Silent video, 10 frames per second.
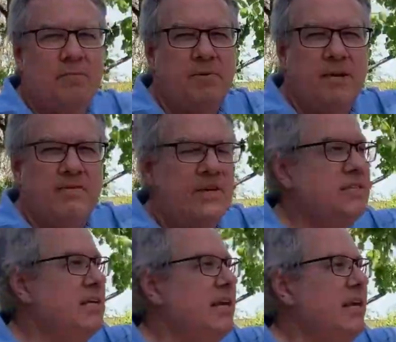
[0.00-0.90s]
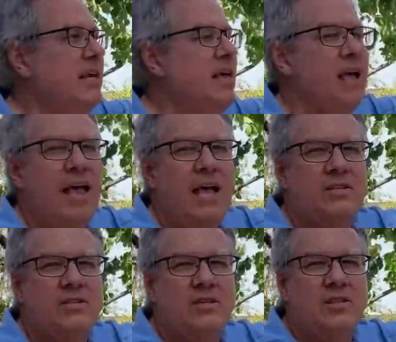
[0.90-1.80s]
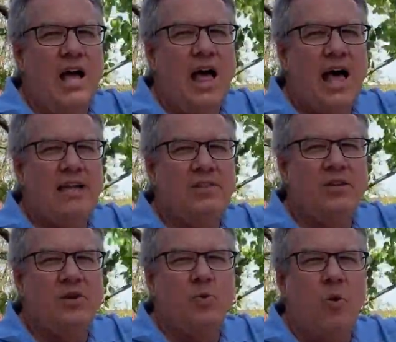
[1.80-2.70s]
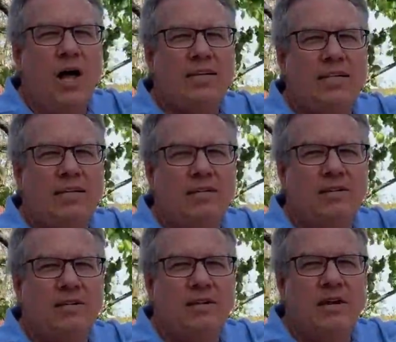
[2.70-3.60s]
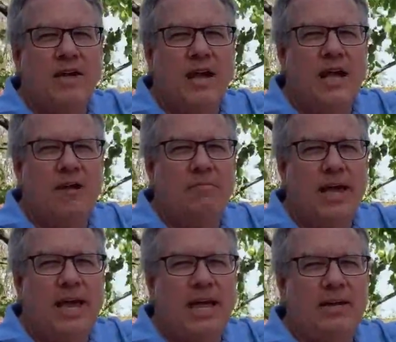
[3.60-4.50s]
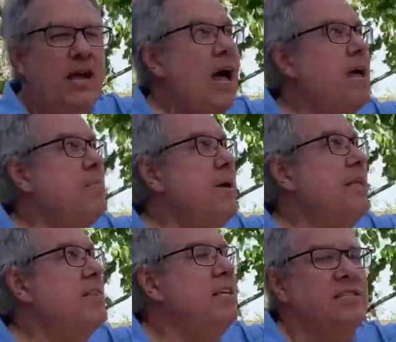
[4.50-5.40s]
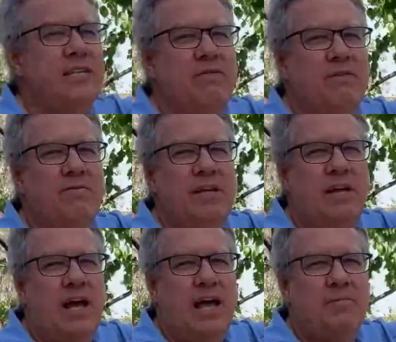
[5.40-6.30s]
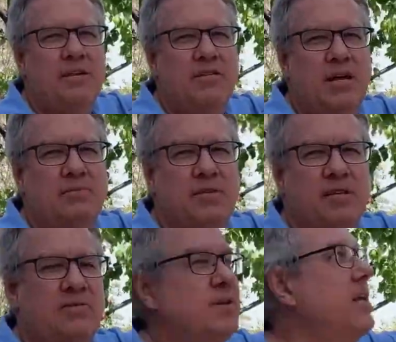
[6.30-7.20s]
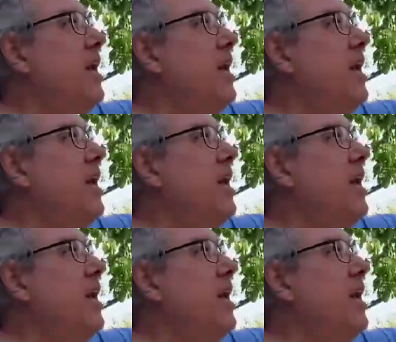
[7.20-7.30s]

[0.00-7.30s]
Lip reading: PVC to the height that you want it. And I made these 7 feet high because I'm 6 feet